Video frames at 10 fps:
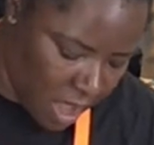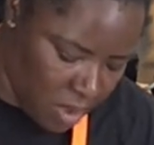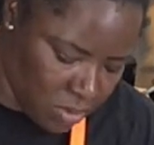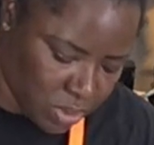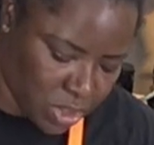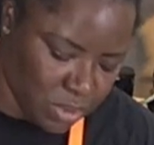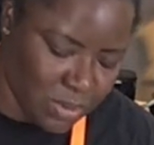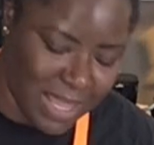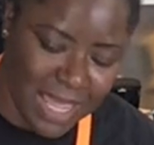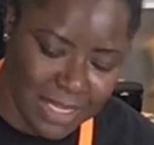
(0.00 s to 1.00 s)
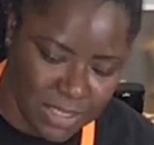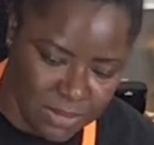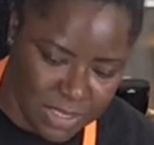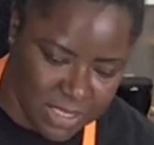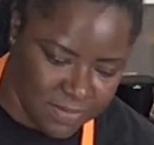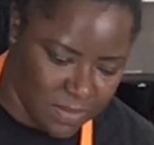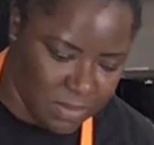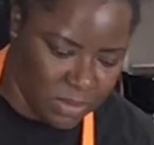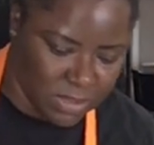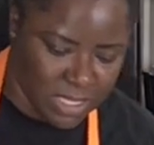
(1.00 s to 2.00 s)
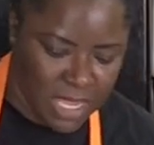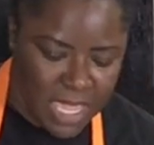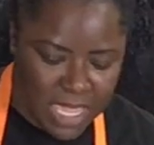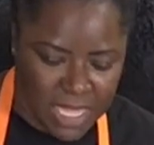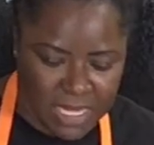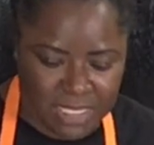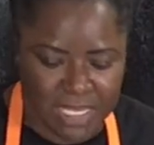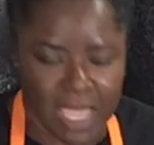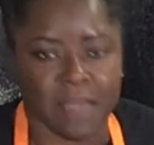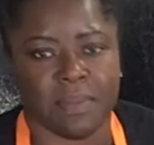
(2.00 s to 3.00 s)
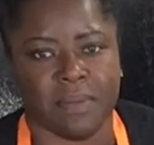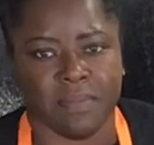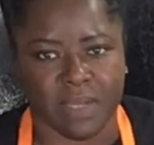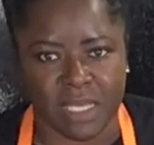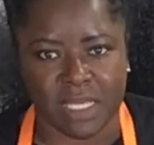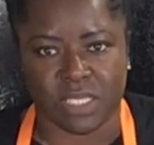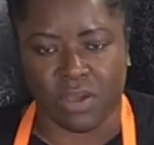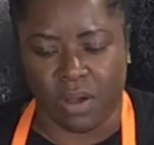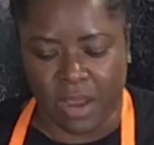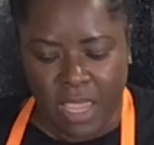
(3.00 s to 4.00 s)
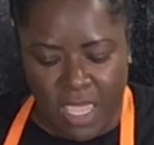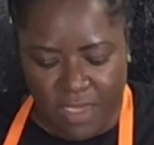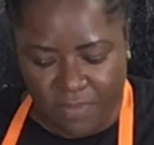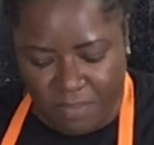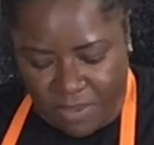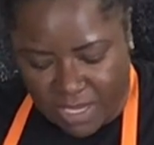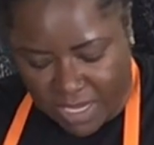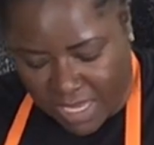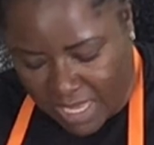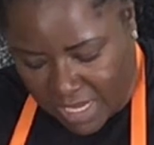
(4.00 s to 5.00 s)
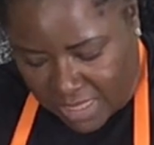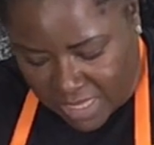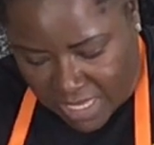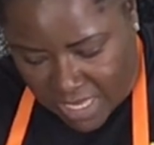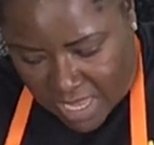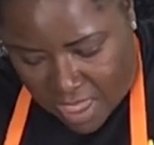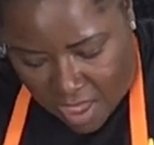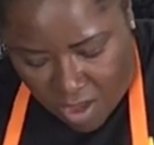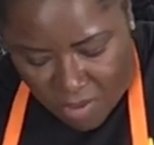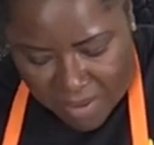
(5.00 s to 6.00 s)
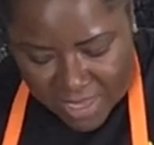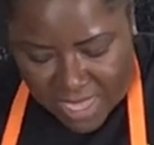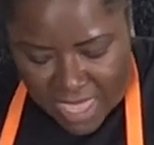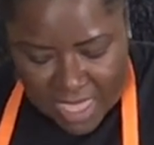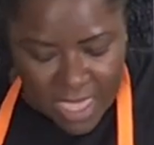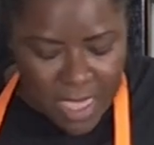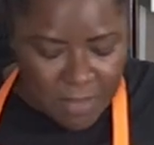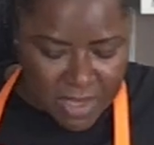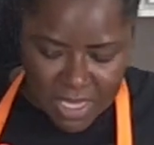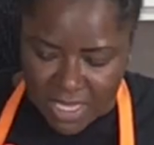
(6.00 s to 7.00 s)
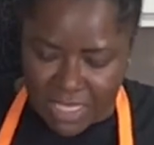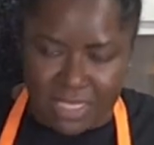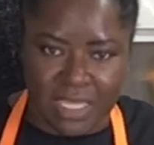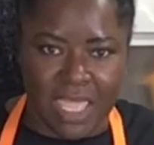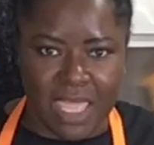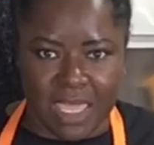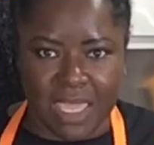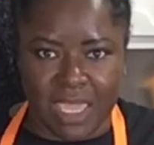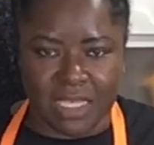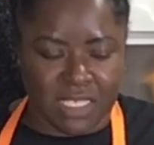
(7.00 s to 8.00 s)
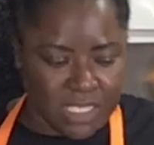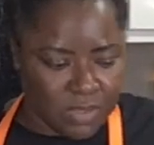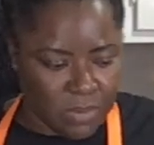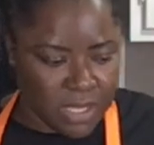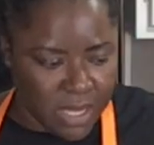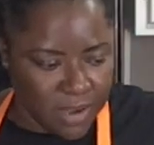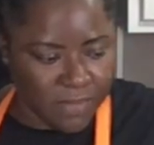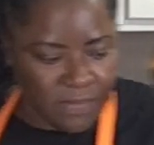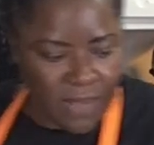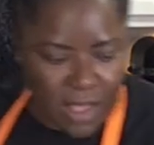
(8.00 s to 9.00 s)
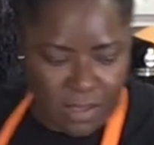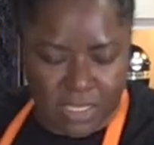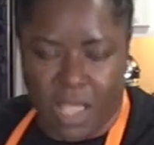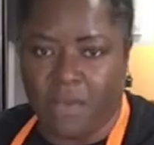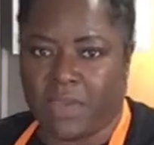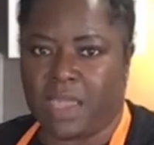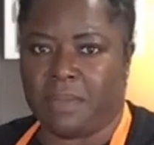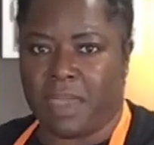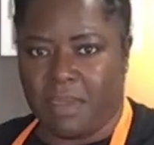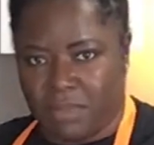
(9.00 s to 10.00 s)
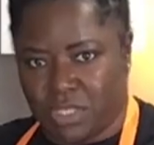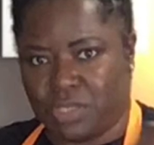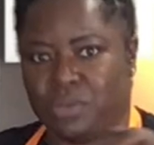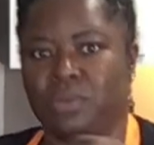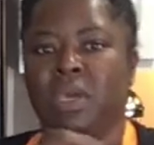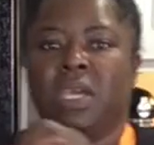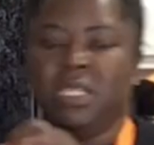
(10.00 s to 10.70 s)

onto. I like to do this if I'm using any type of nuts or if I'm putting anything on my cake, because that catches whatever falls off and I'm able to